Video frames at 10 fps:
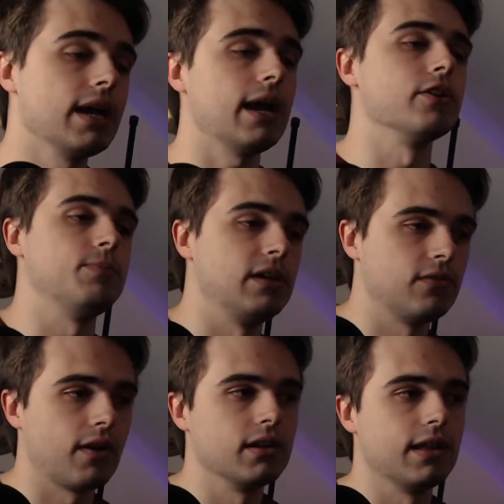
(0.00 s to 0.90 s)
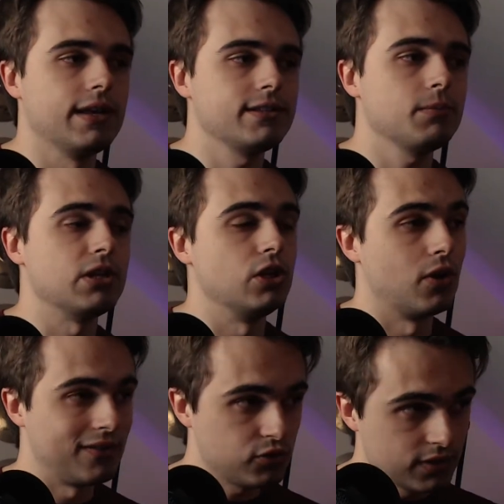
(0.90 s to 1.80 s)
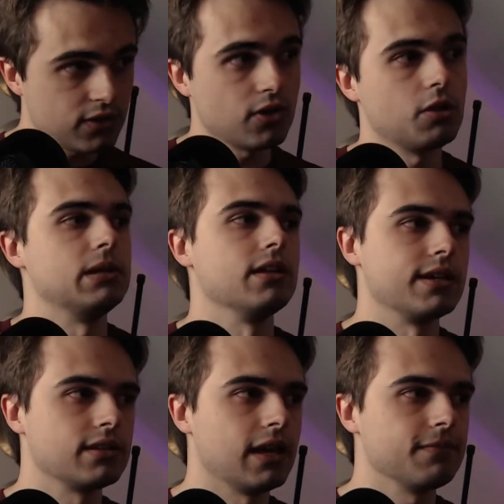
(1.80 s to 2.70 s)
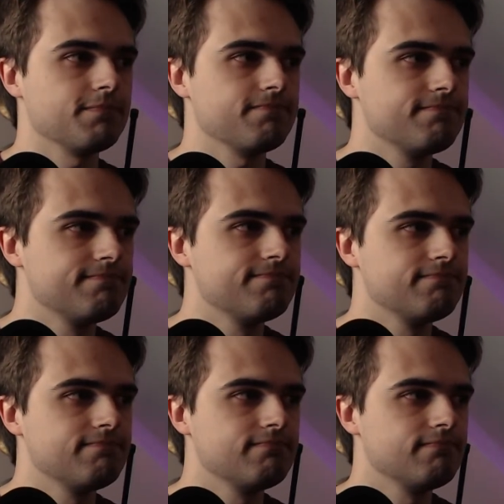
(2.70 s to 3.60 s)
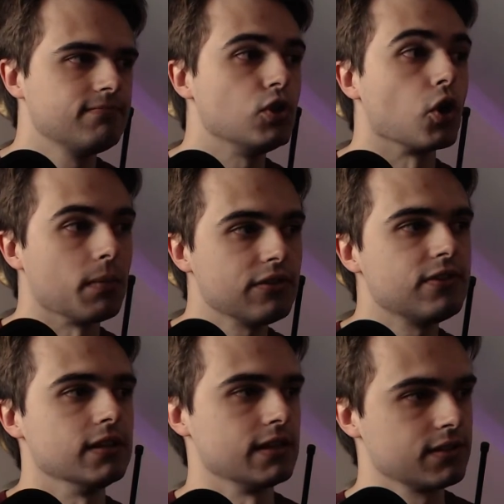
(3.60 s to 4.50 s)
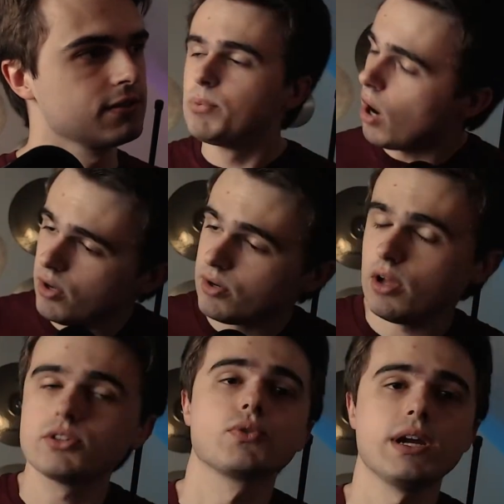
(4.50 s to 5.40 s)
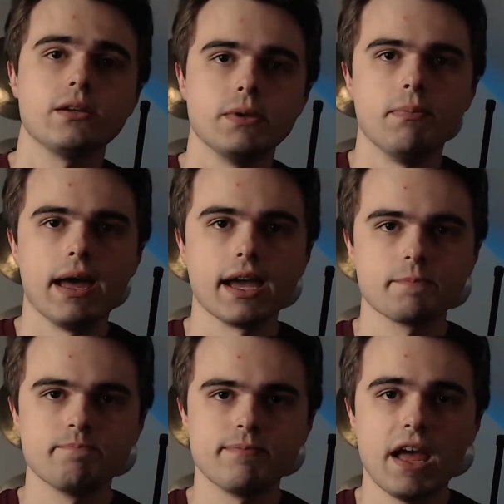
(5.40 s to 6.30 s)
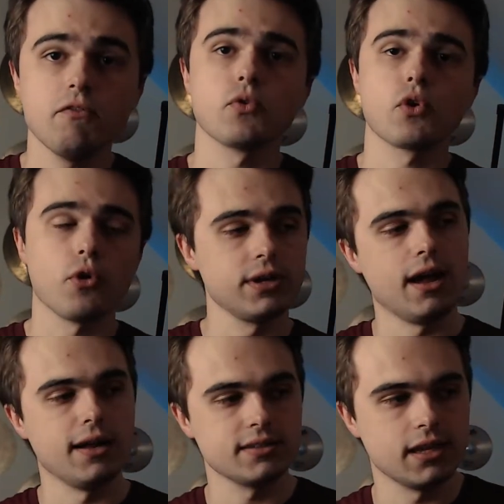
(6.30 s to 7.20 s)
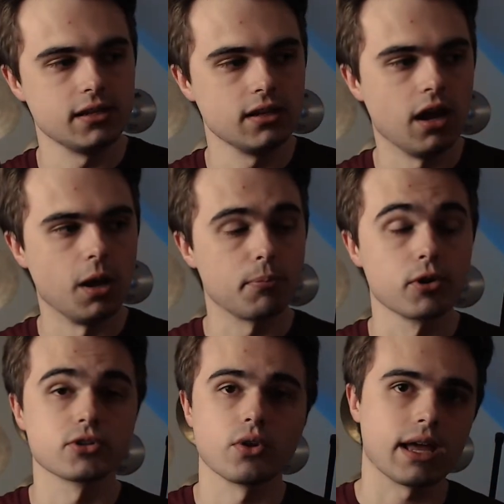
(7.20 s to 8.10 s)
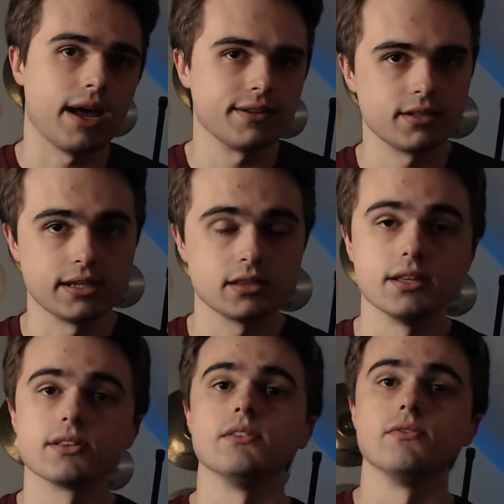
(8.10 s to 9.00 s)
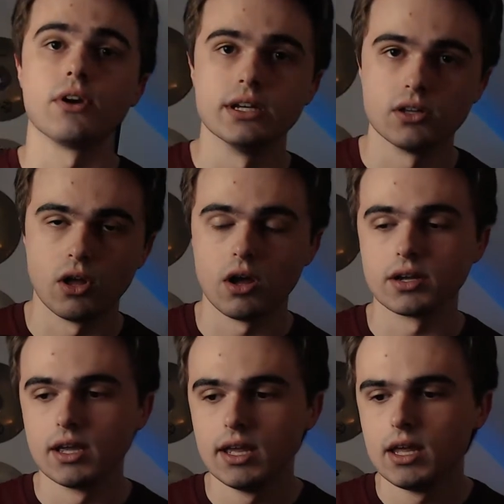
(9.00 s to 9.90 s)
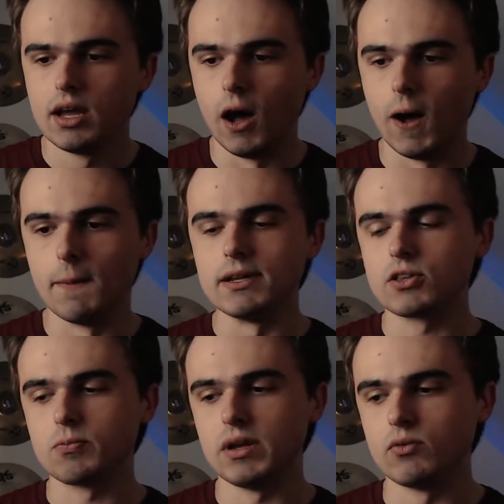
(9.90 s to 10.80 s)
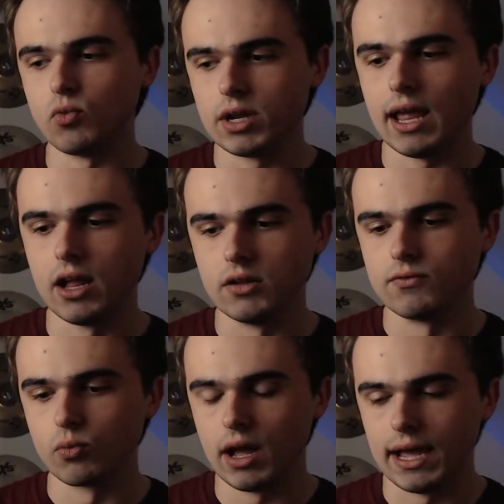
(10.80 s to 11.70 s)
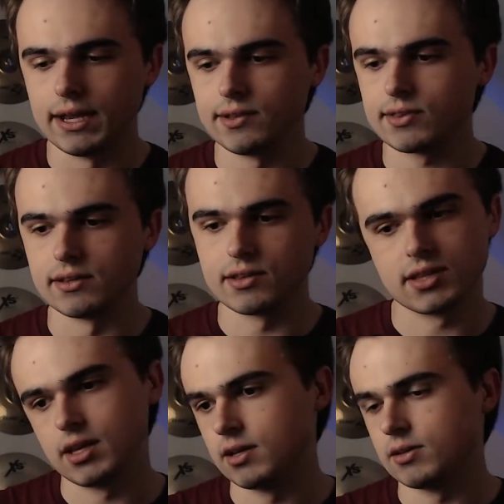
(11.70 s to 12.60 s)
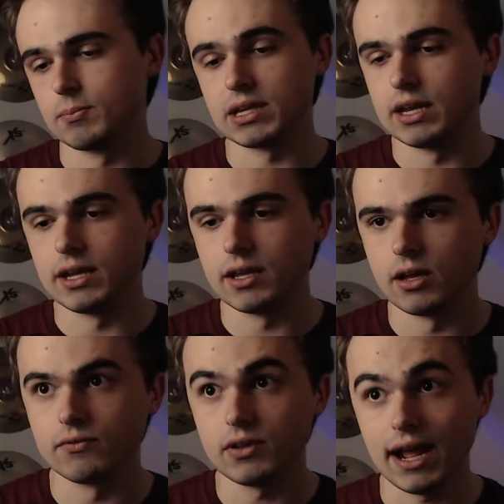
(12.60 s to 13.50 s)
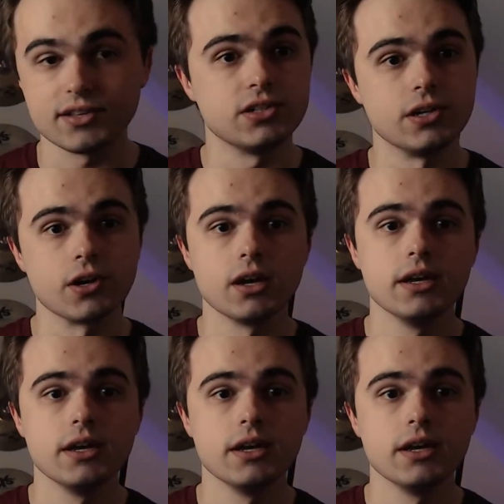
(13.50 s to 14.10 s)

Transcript: I was being very lazy, but you don't have to insult me like that. You hurt my feelings. But all in all, it's great to be back. I haven't recorded content, uh, personal content like this in very long. Um, it's been one hell of a ride since uh, the beginning of last year.